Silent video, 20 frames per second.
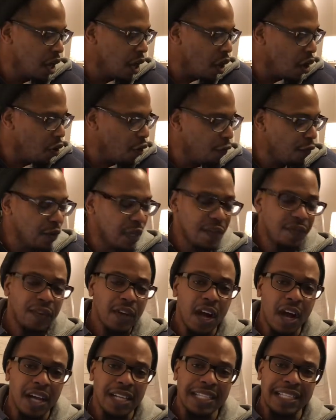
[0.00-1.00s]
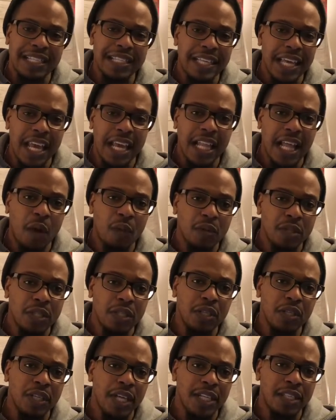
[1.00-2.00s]
Hopefully, if they're on sale, I will
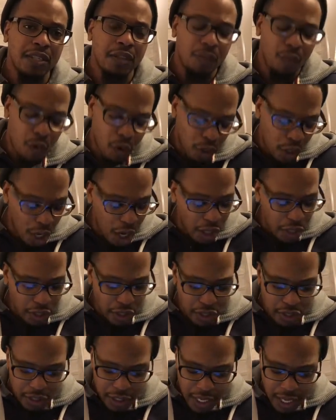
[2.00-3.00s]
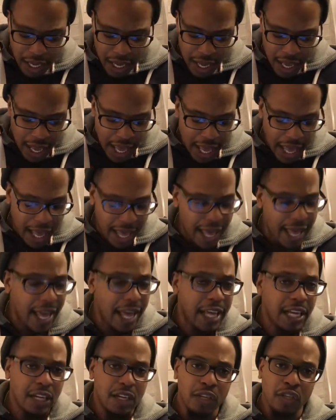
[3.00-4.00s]
still get some more colors
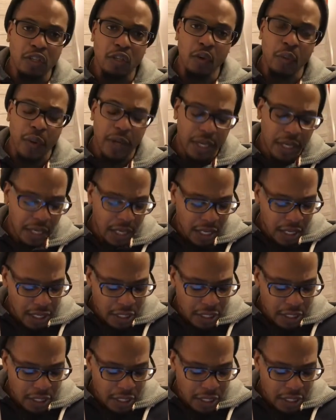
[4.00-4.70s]
and do it.